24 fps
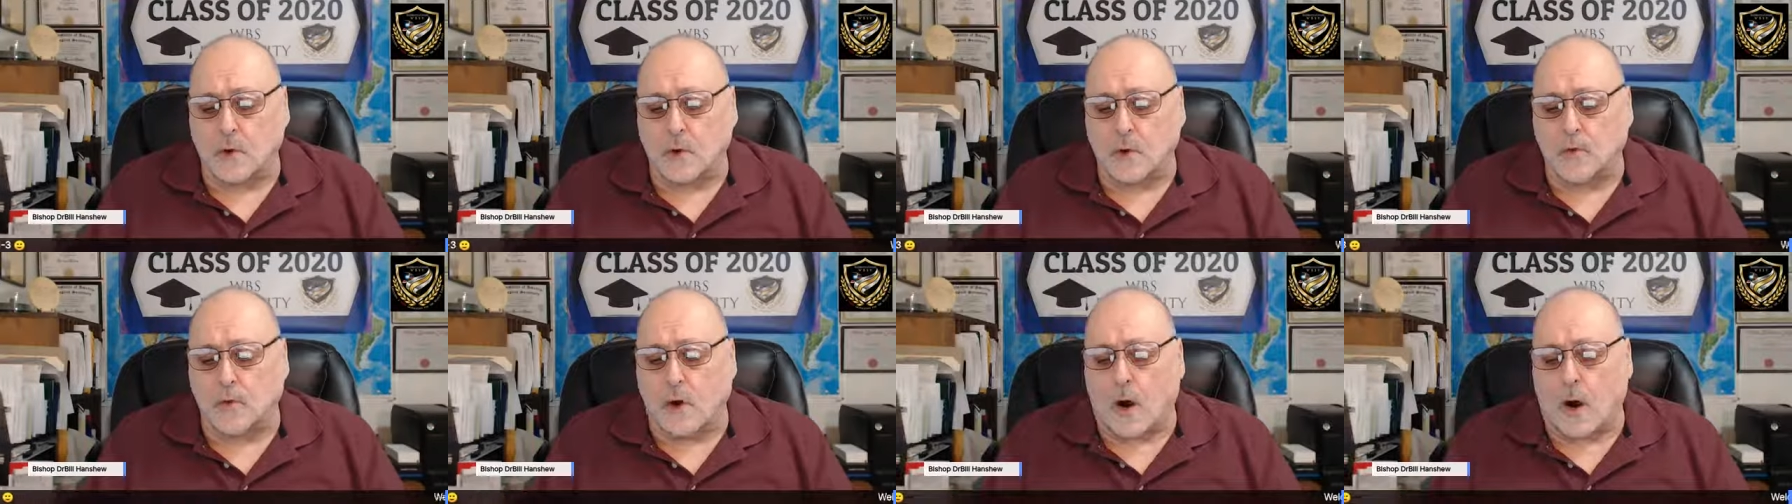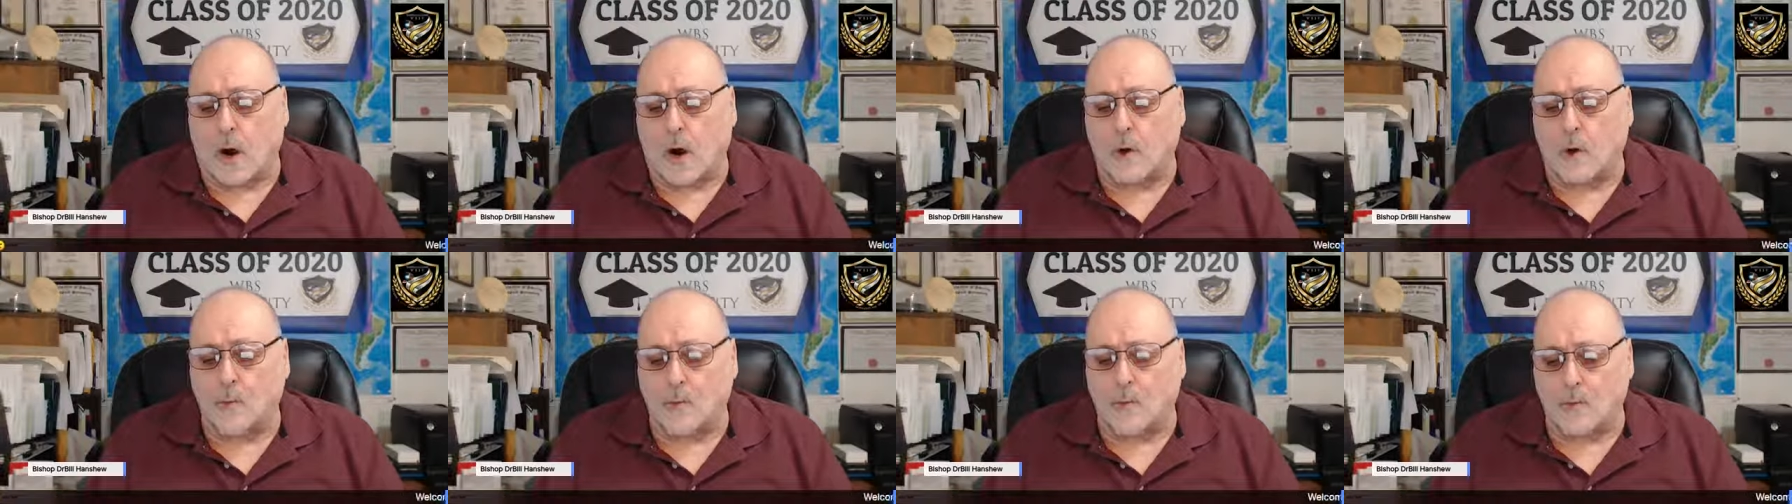who
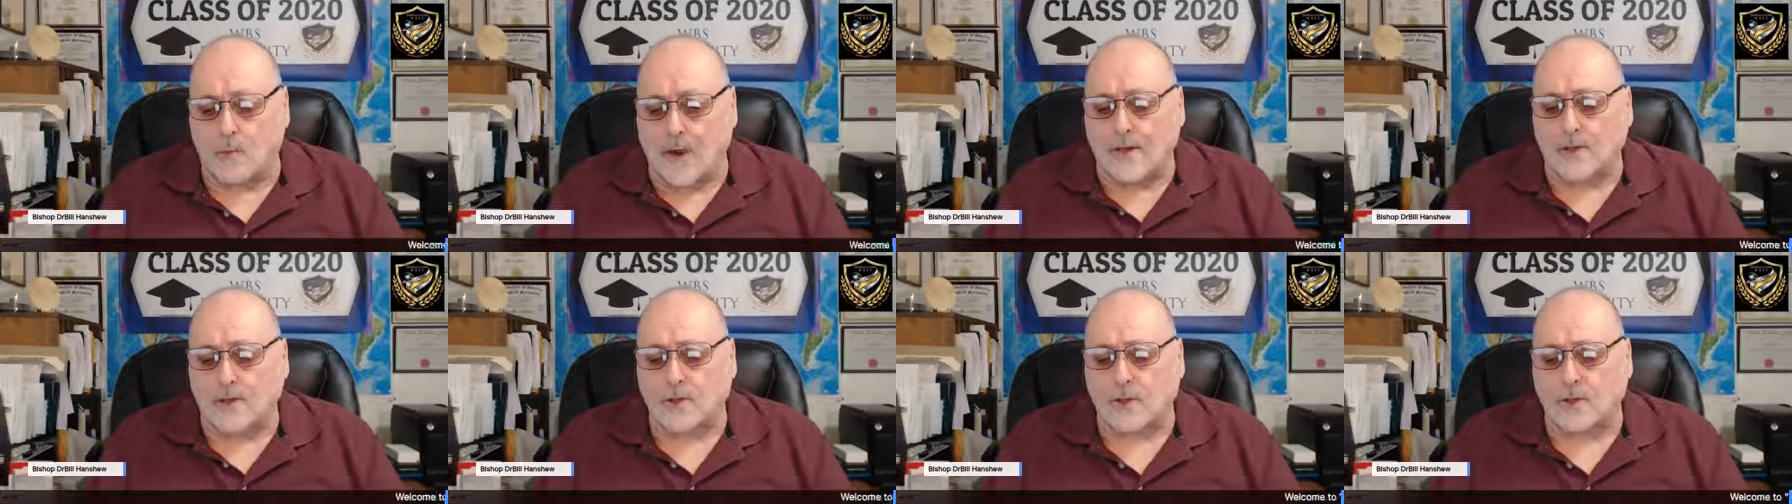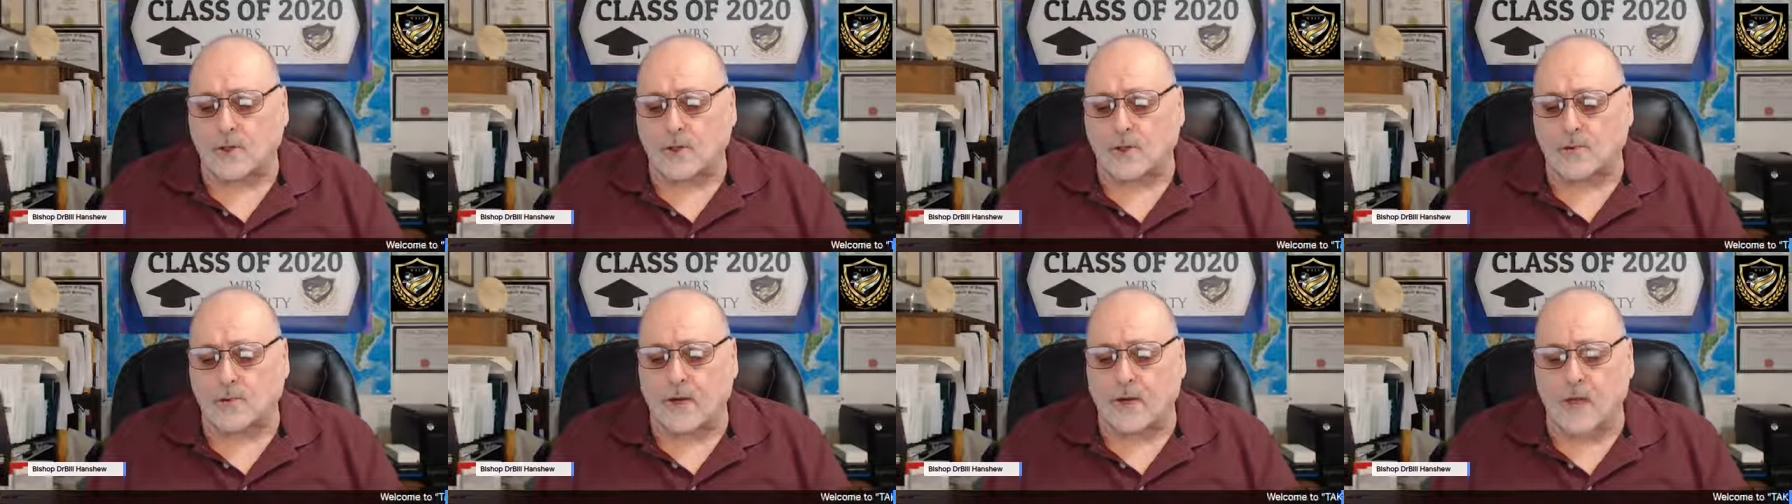are
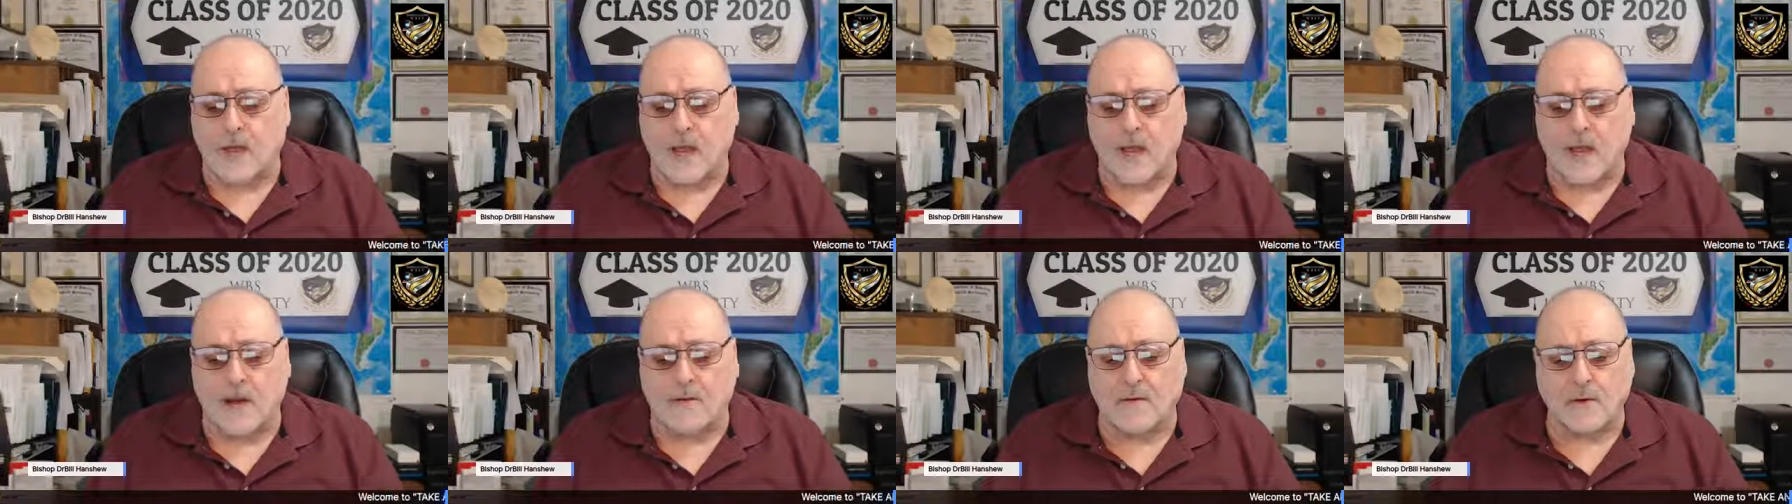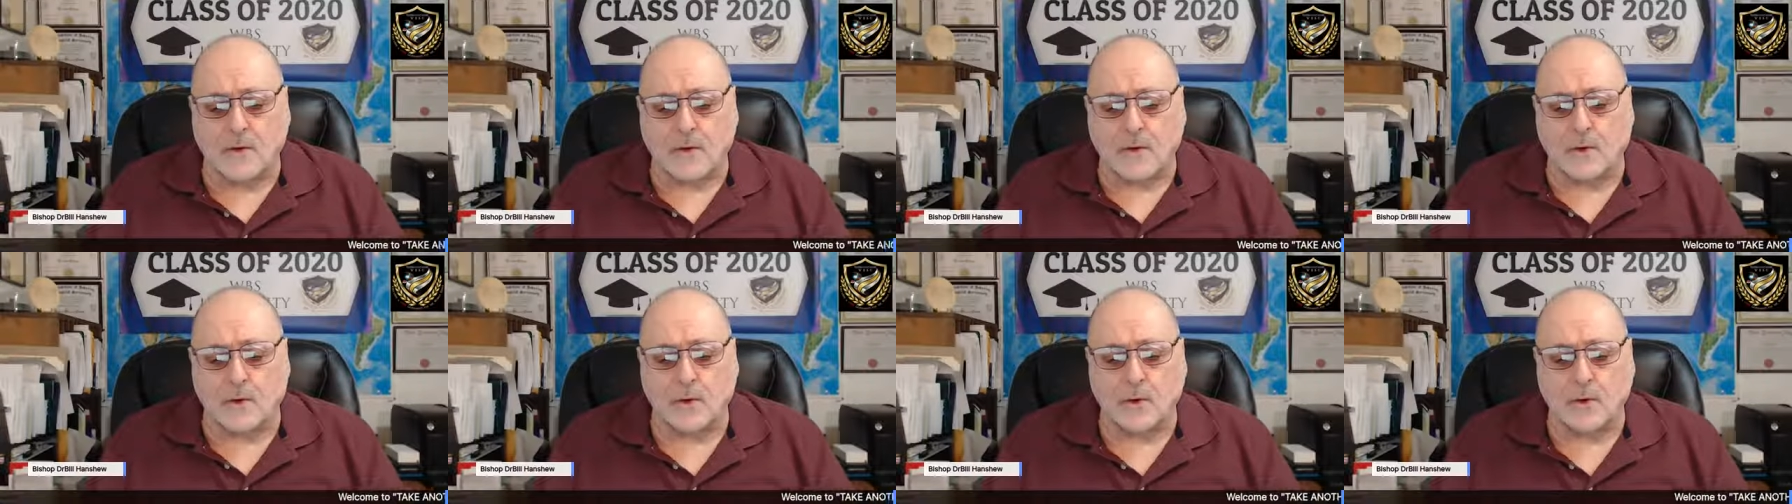registered in
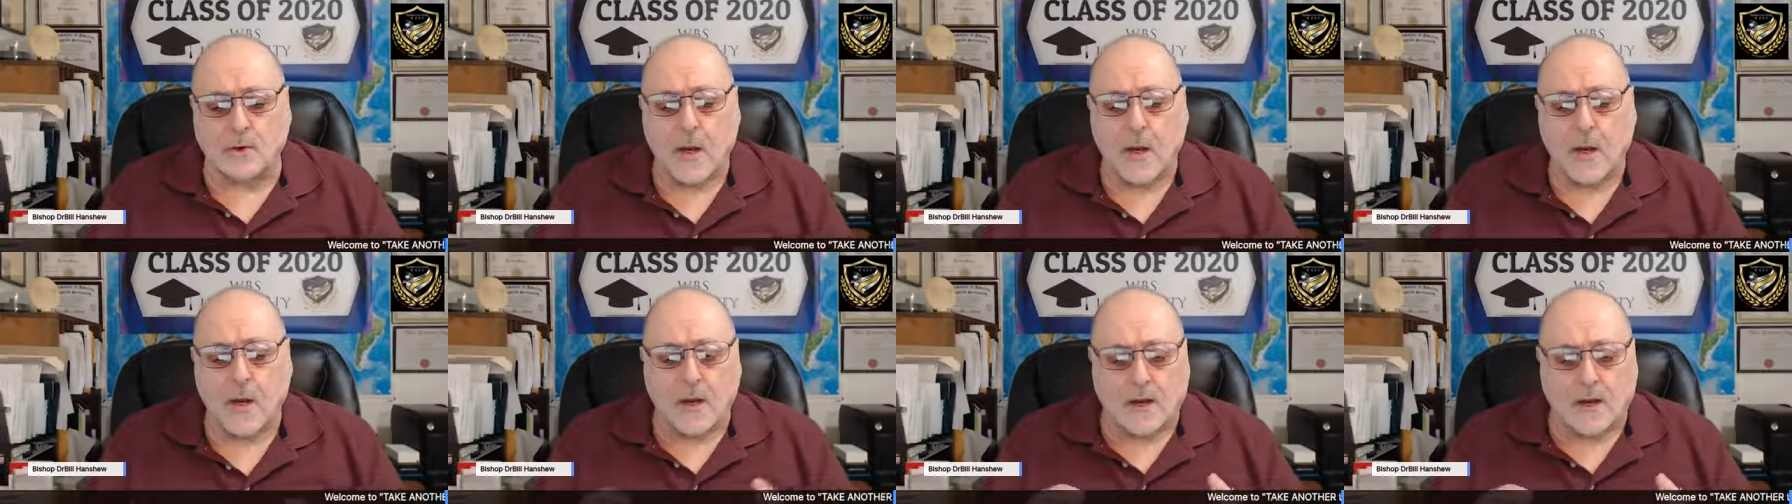heaven to